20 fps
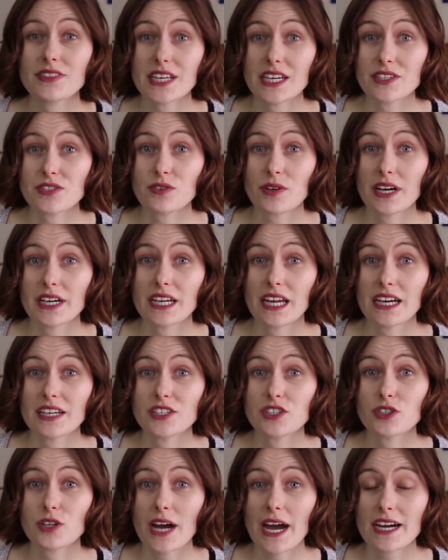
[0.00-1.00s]
That's right, I
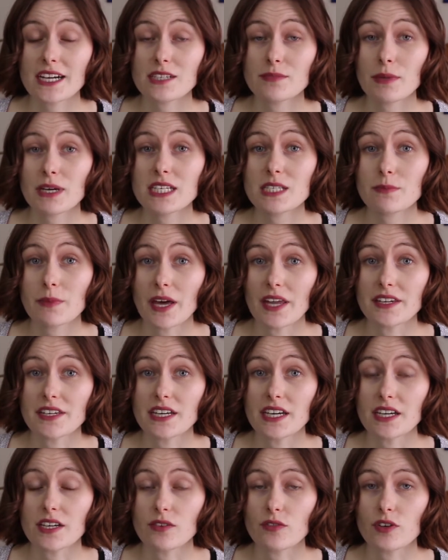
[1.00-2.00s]
tracked my
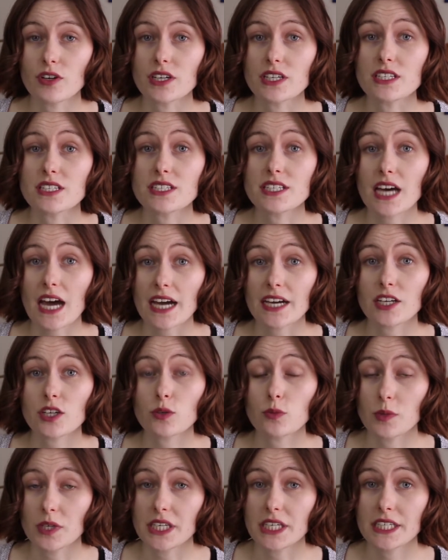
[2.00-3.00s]
spending for an
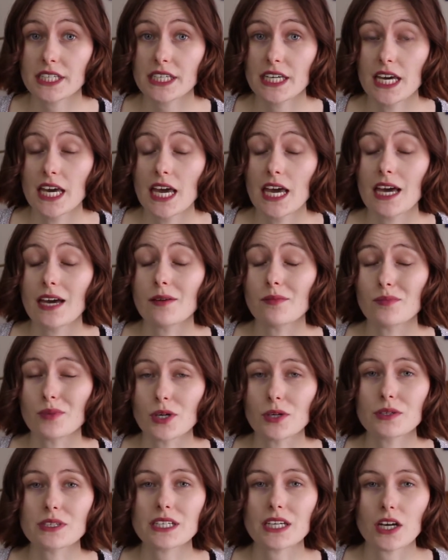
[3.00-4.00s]
entire week and
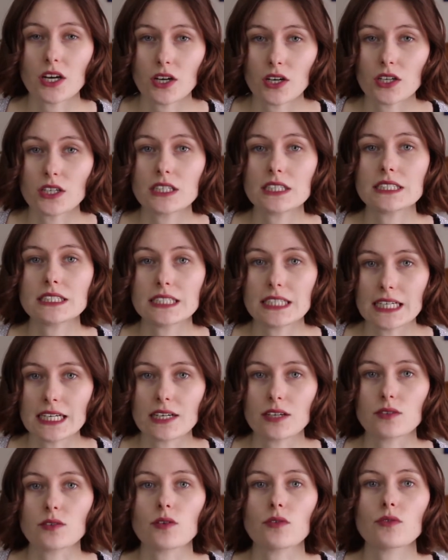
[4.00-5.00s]
broke it all
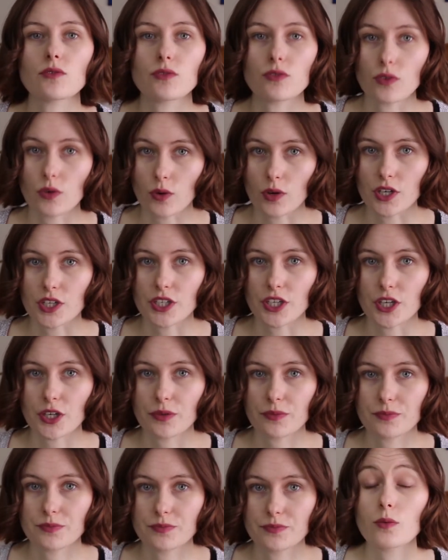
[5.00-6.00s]
down for
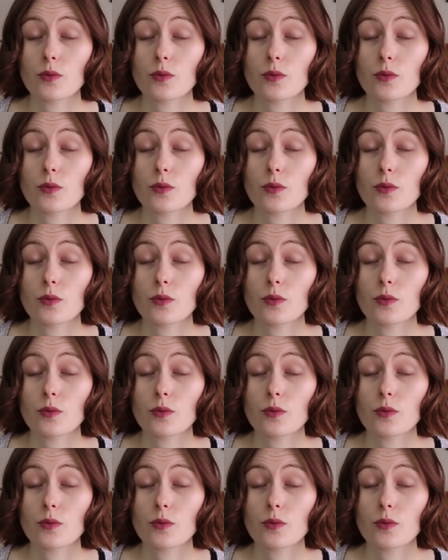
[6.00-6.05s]
you.